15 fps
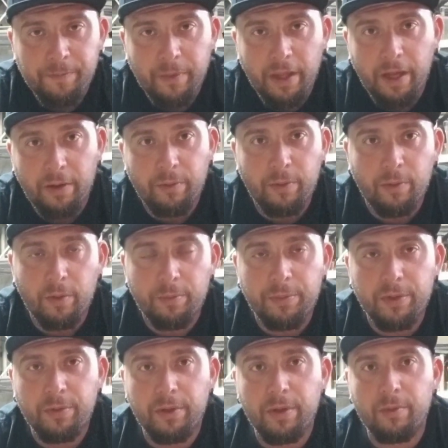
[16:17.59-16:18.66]
and we won't be
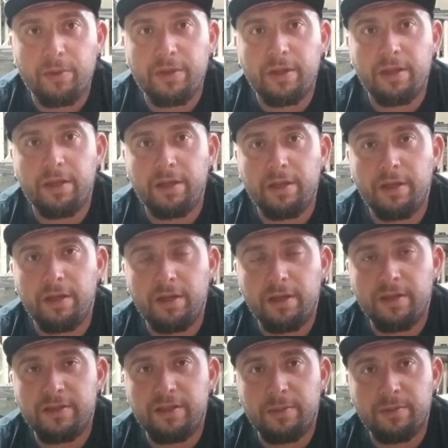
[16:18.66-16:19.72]
doing it with the
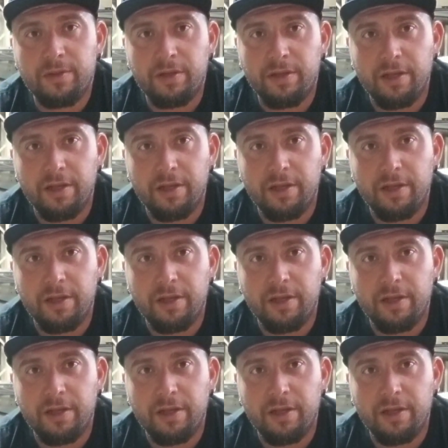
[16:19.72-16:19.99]
Samsung